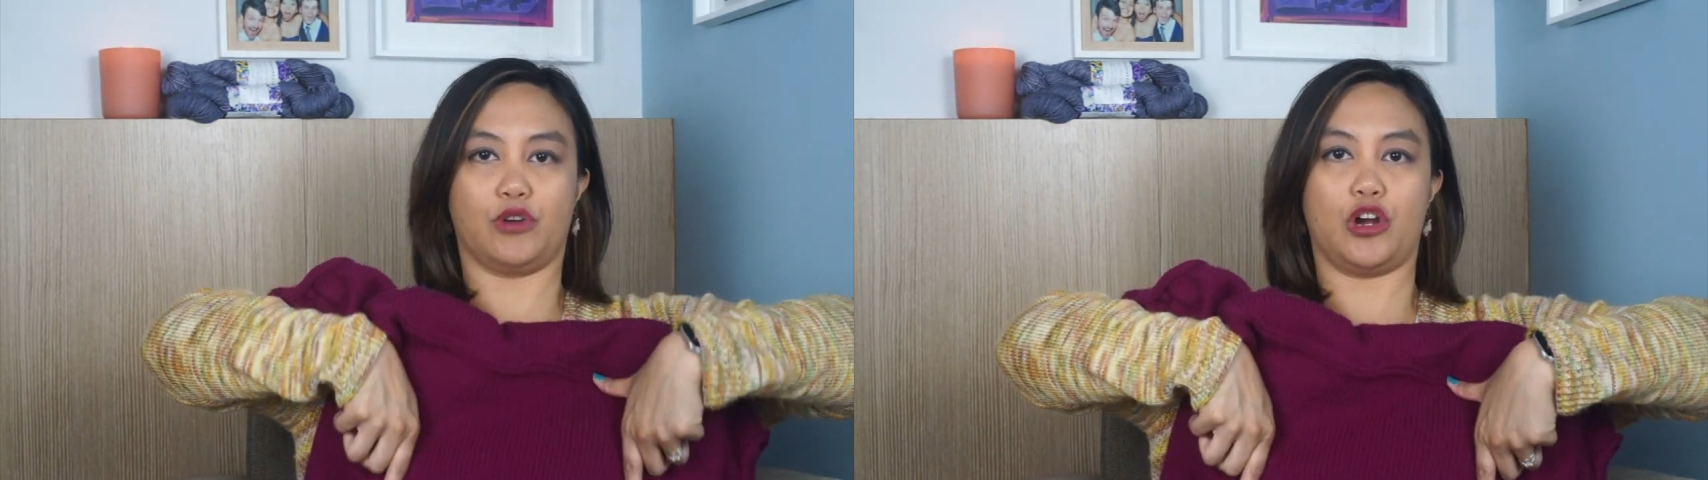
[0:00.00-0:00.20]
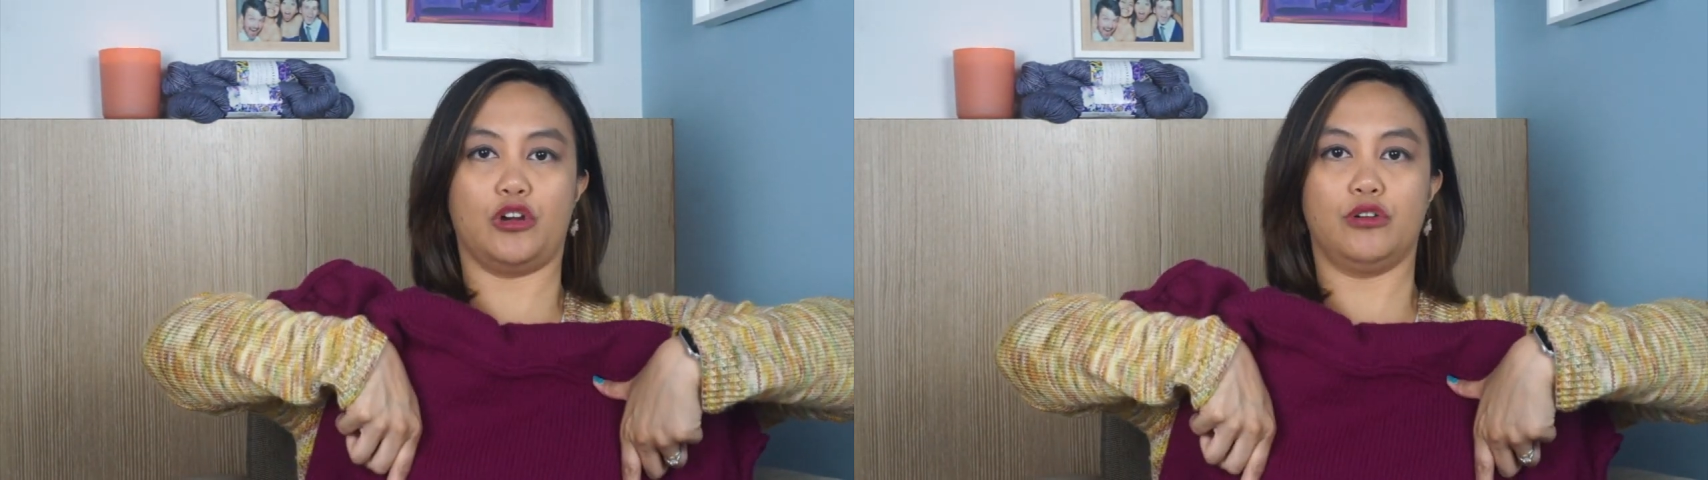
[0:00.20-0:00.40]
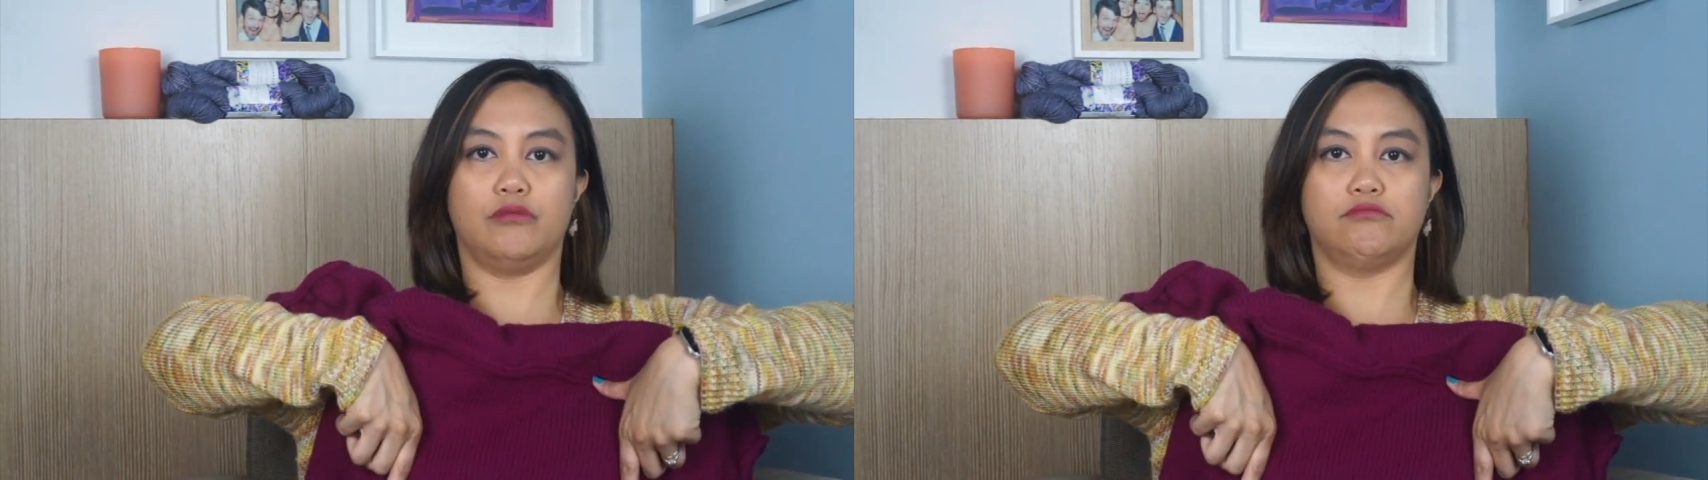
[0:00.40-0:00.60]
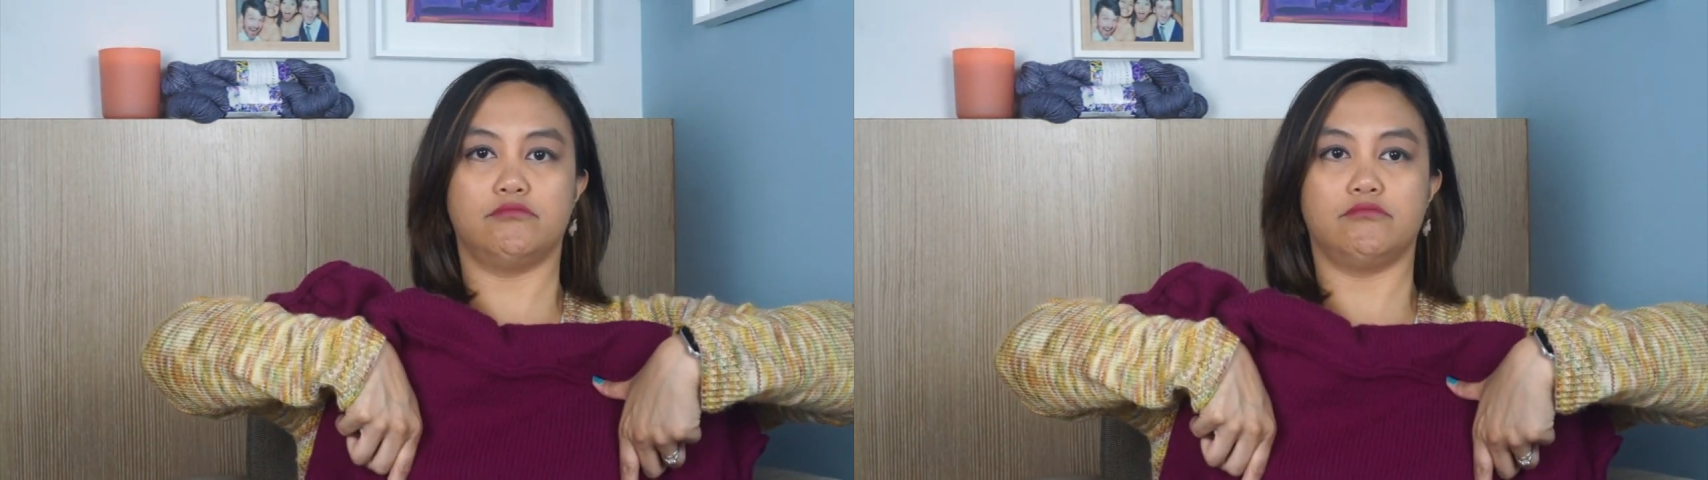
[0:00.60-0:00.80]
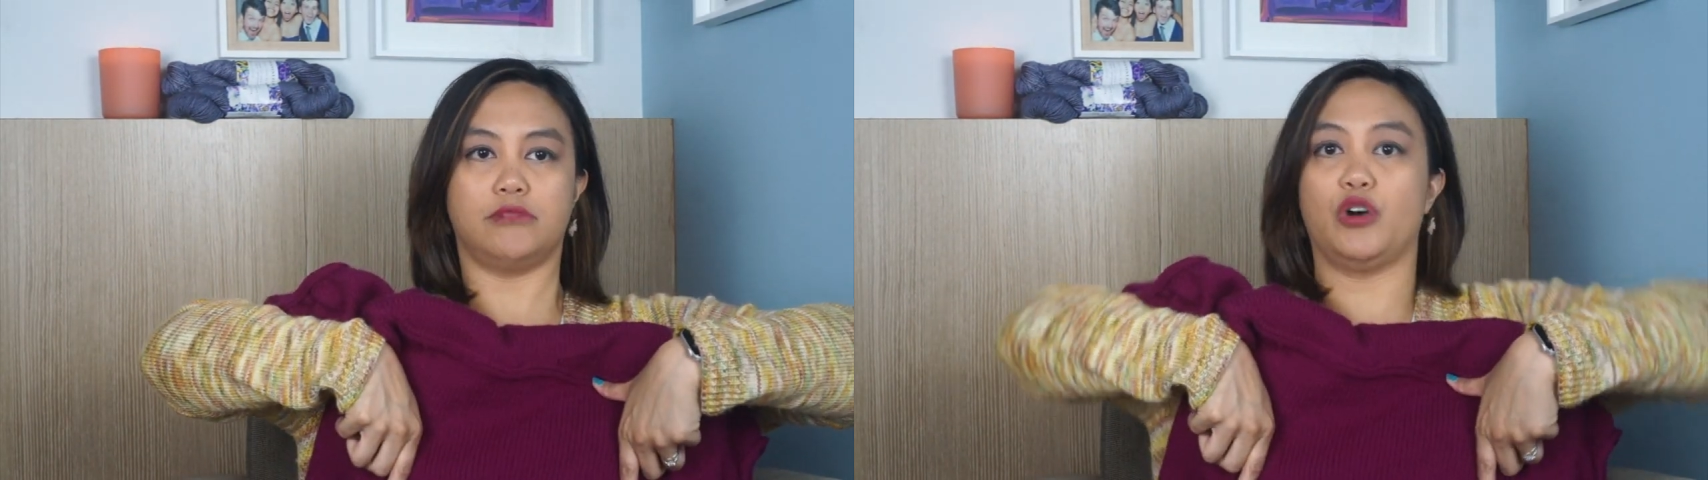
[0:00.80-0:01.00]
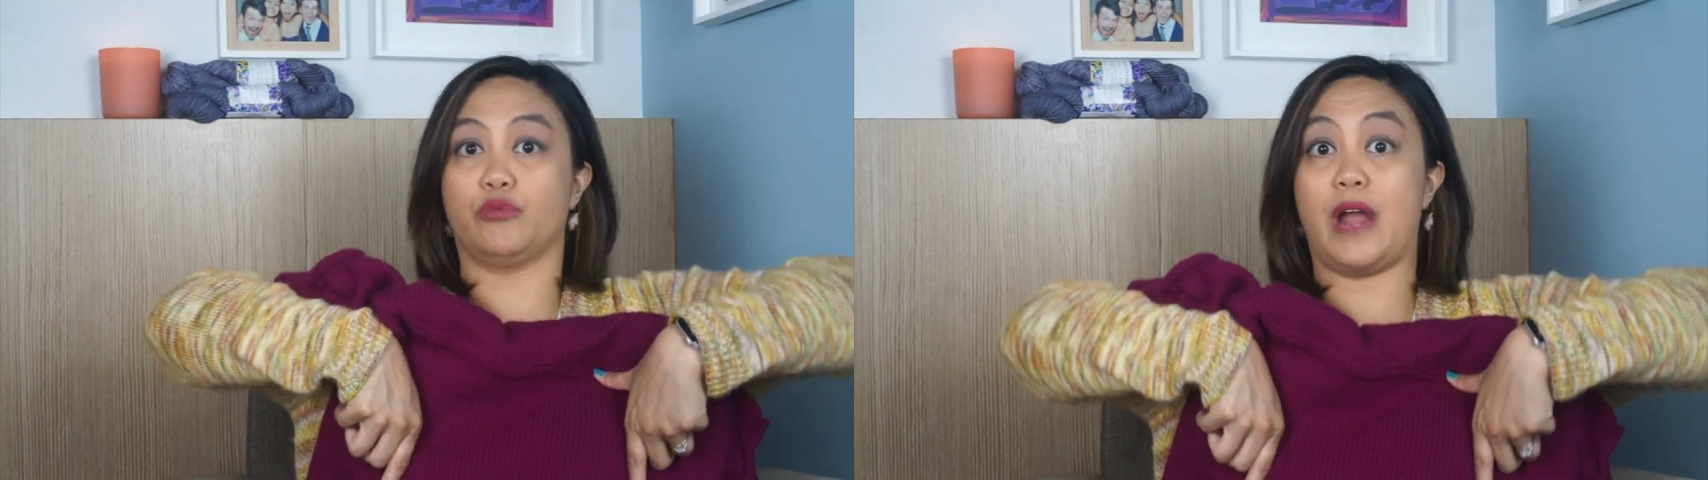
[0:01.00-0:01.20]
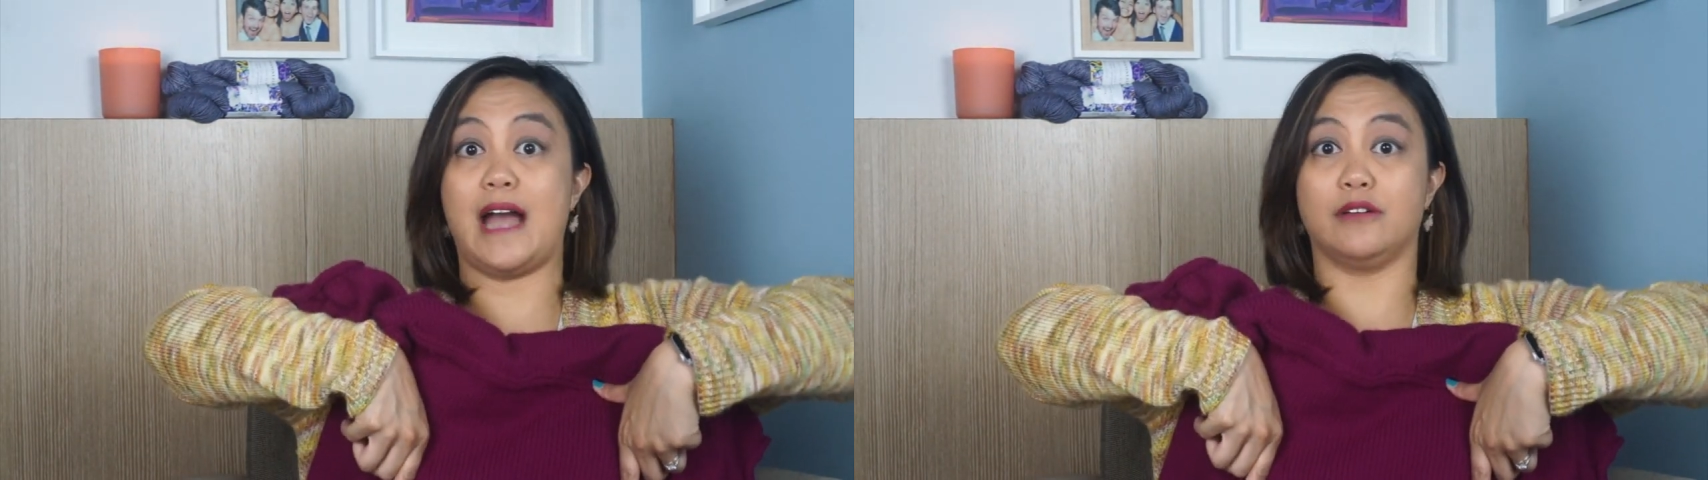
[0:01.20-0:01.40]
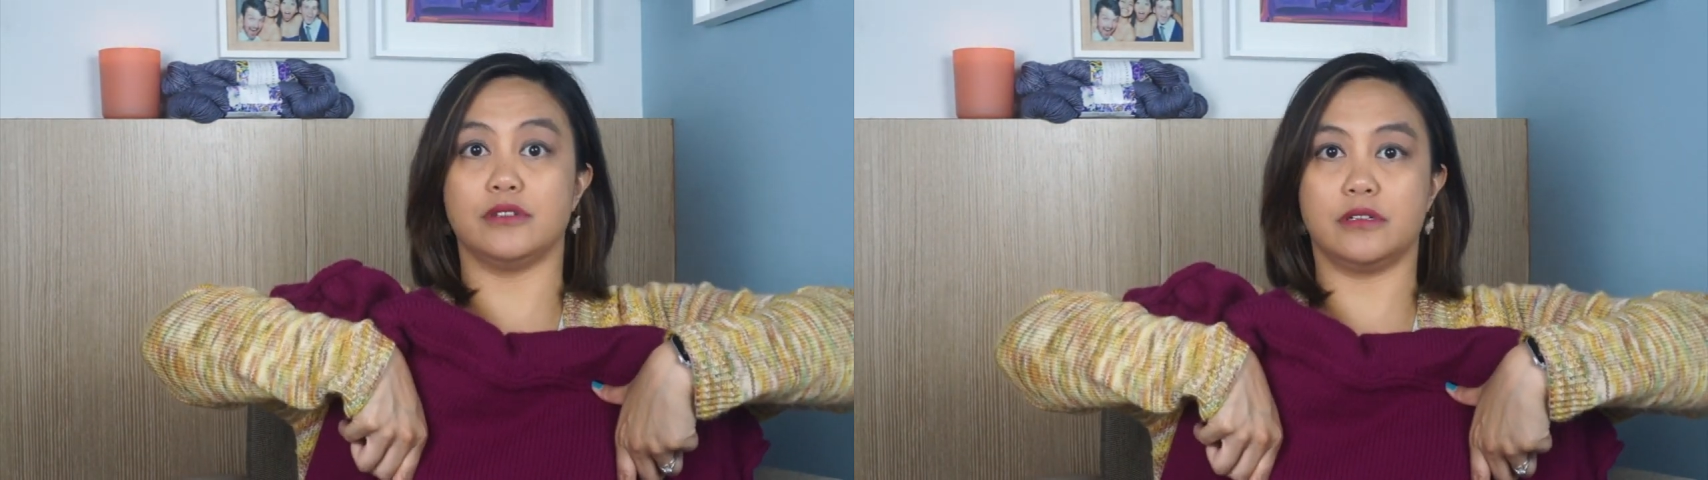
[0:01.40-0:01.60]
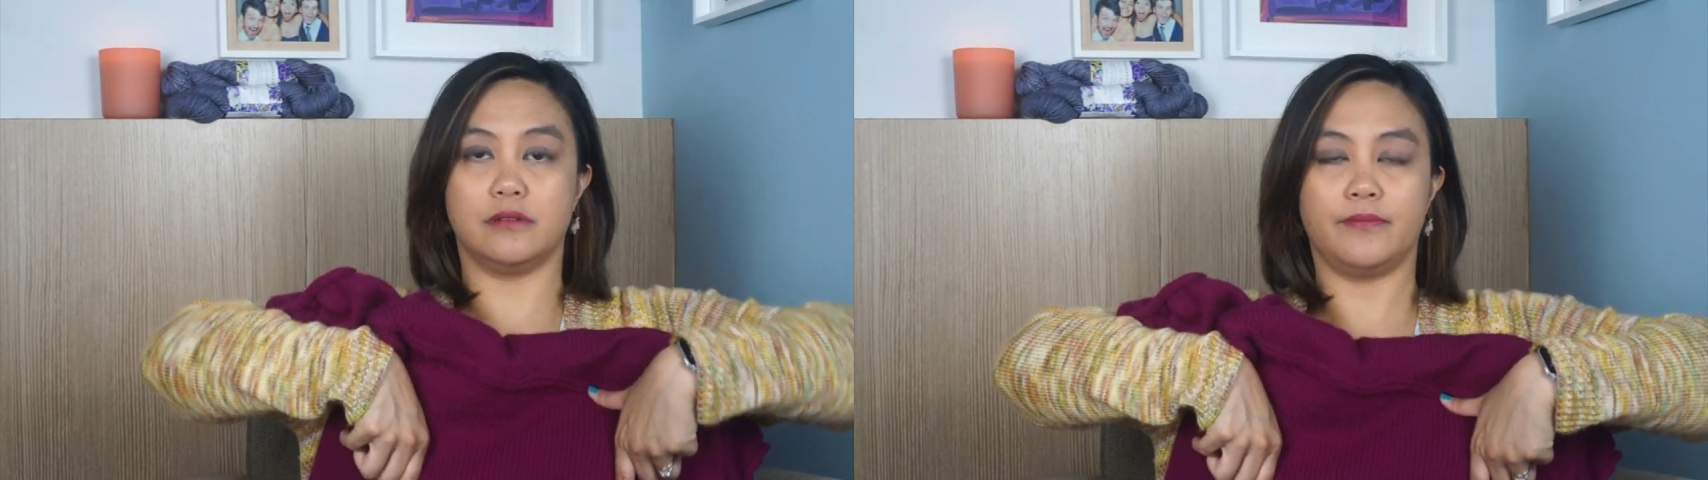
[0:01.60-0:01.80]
row or round.